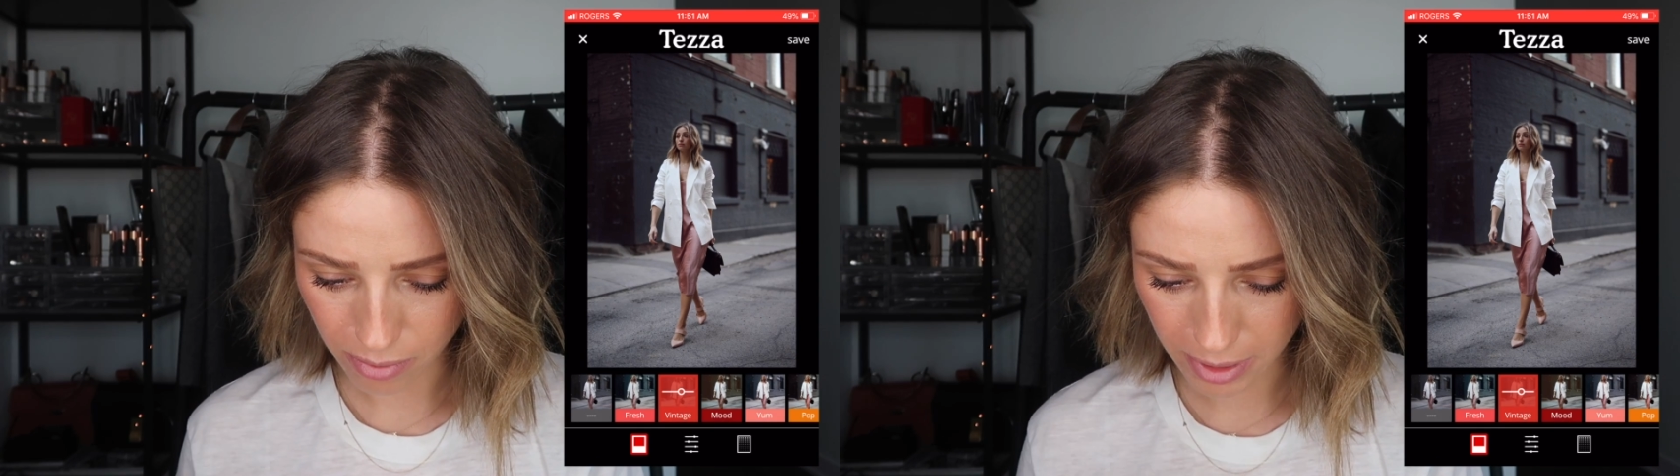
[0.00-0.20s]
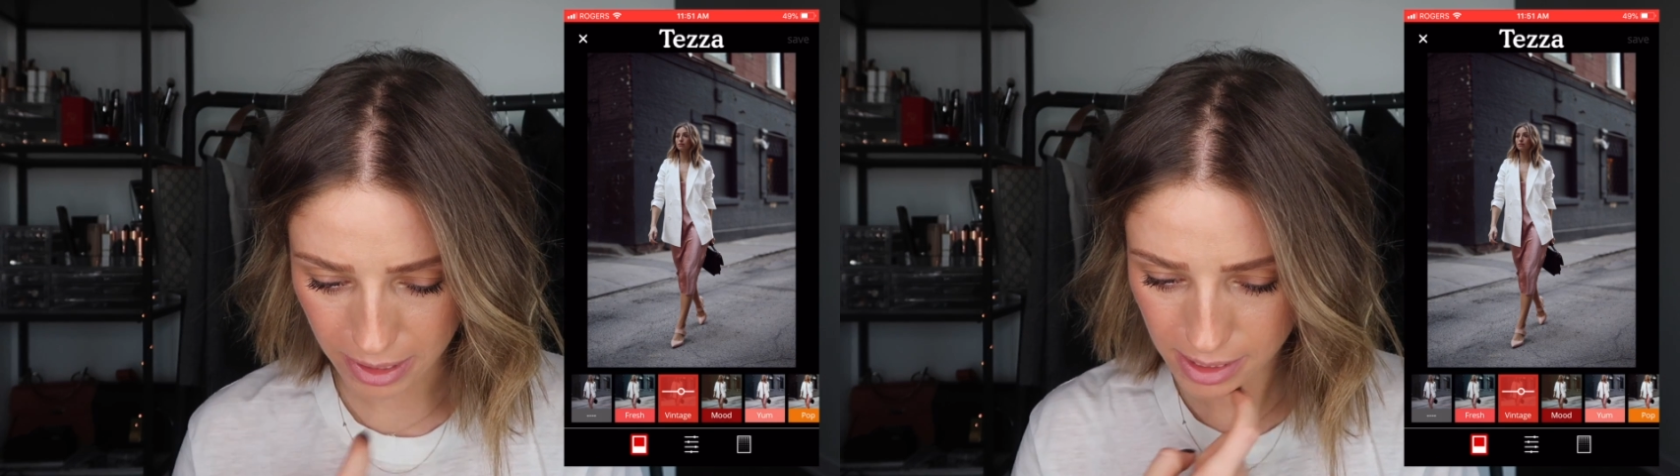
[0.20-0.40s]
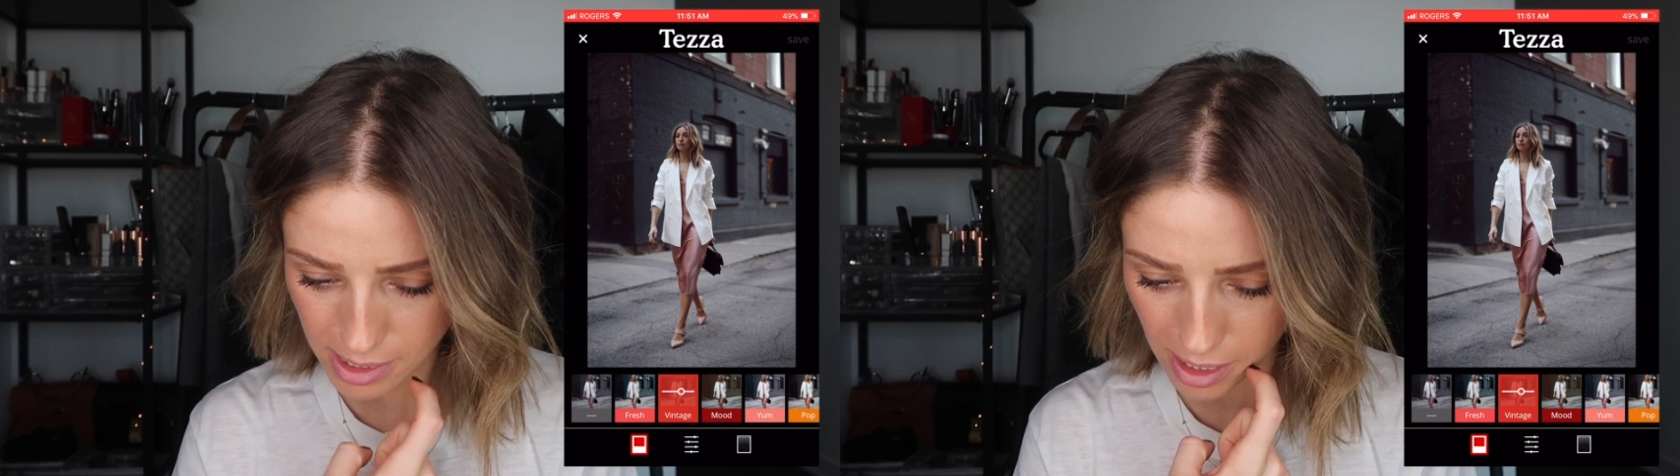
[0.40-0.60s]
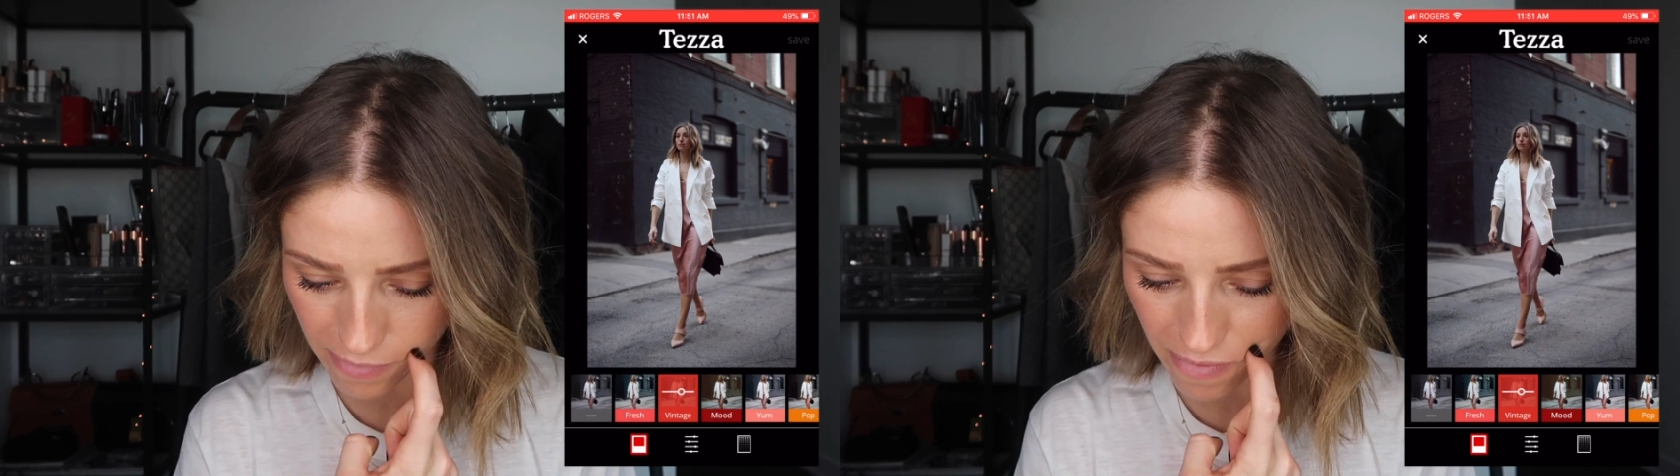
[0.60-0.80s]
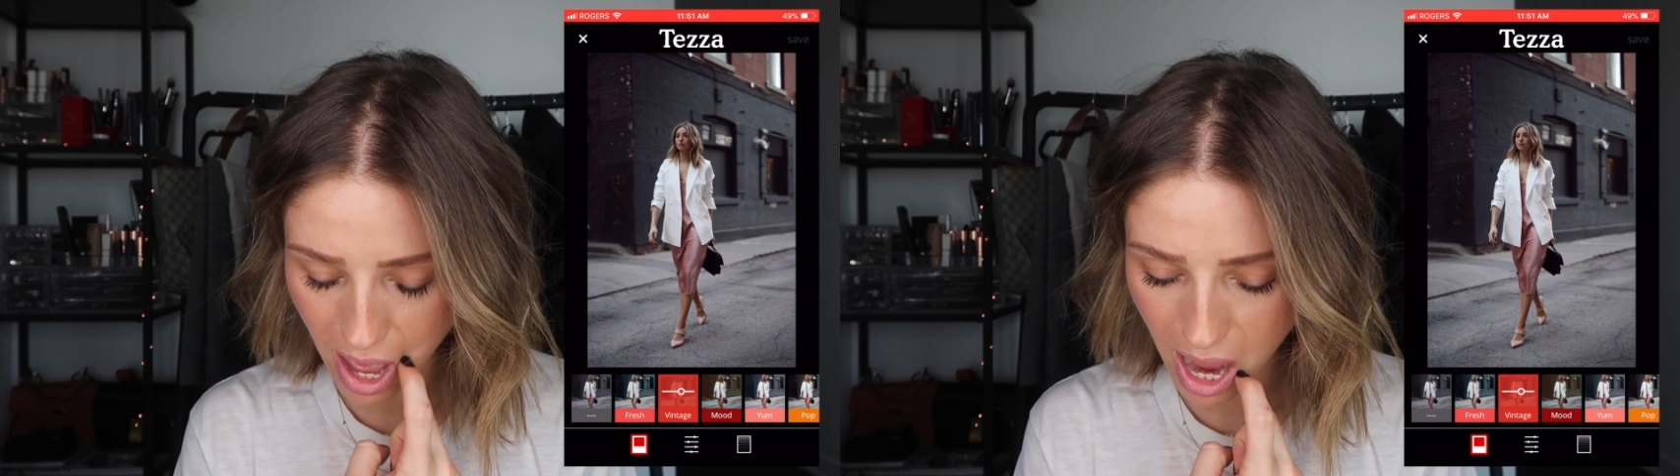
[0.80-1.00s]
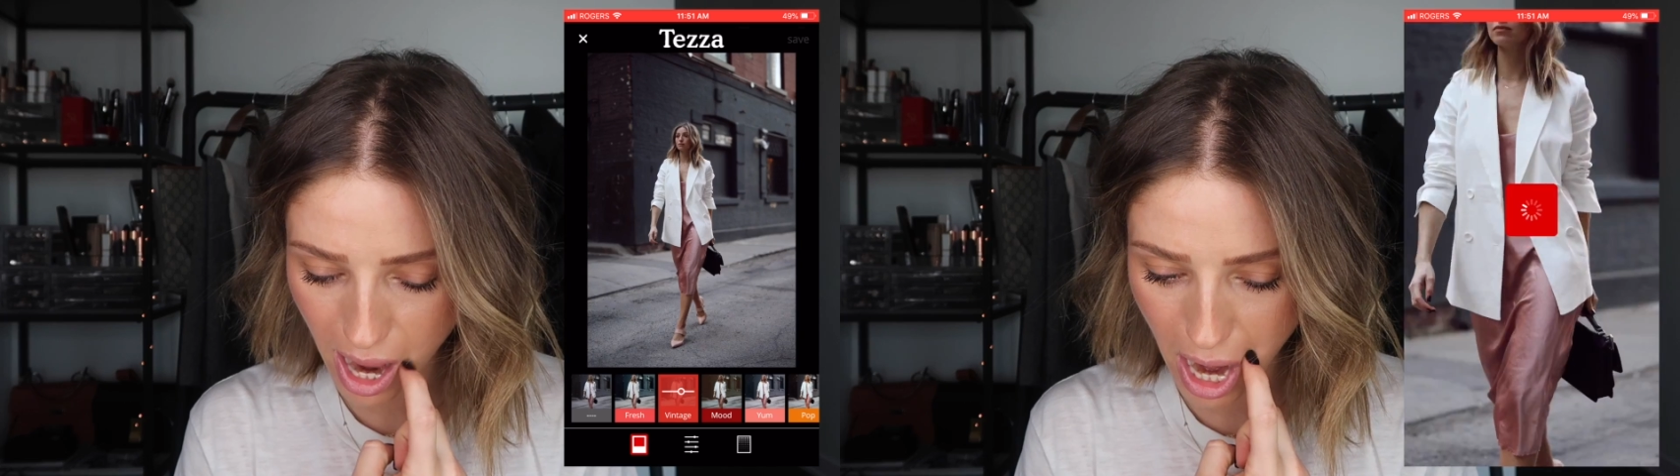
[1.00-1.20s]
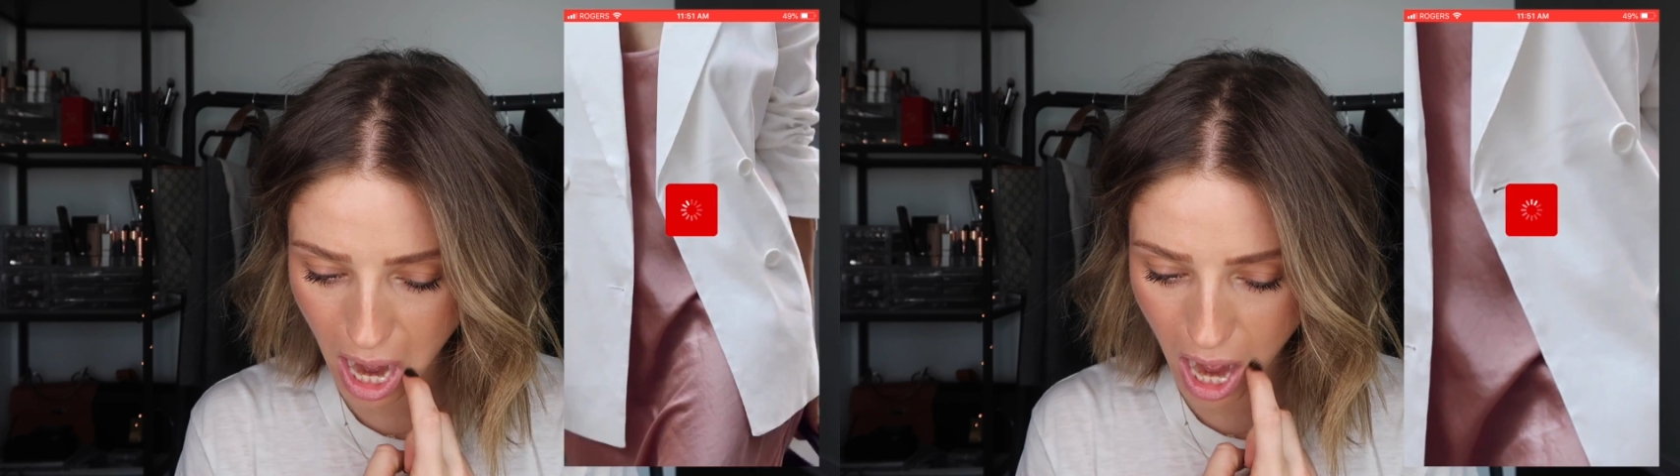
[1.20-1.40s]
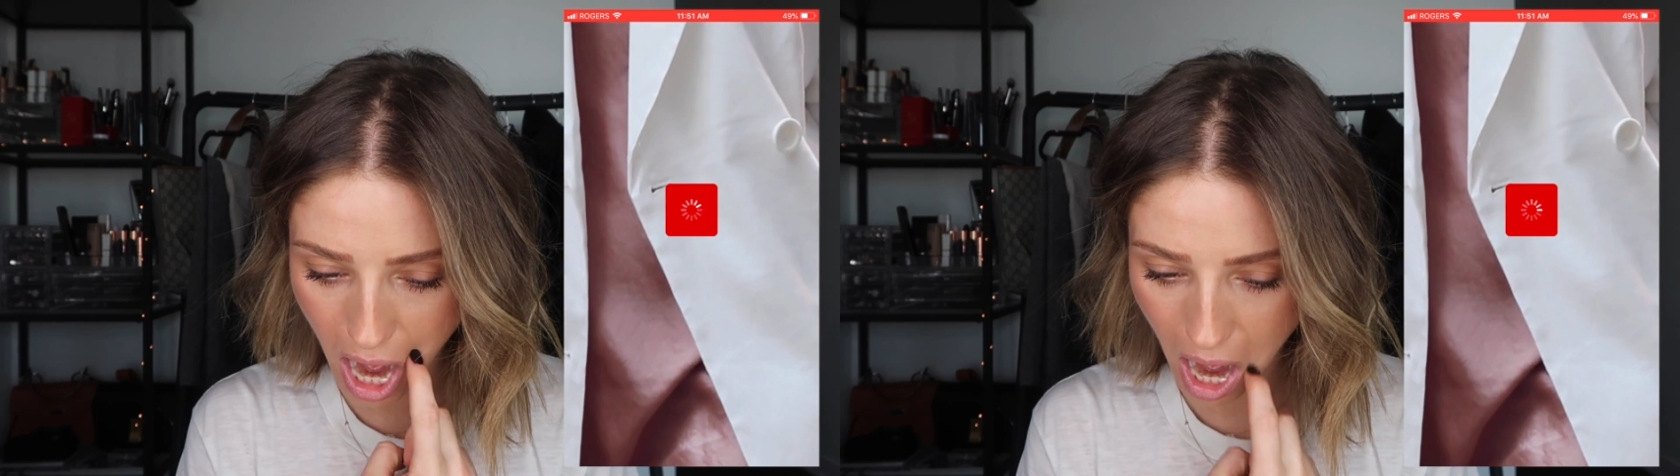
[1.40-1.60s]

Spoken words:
I'm going to save that